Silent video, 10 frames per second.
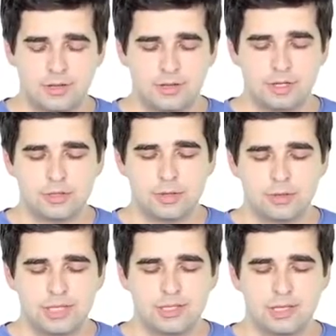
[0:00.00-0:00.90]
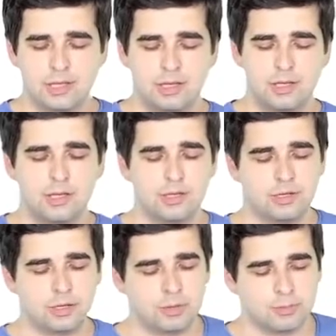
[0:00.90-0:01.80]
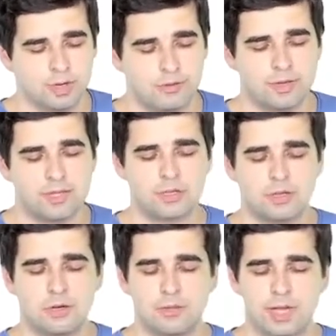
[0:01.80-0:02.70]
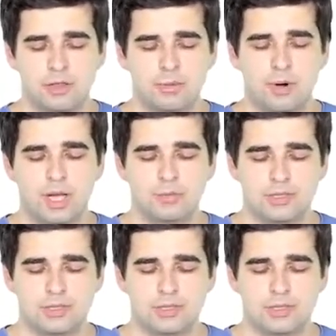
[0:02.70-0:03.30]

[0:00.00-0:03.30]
there is already a common prefix of length 1,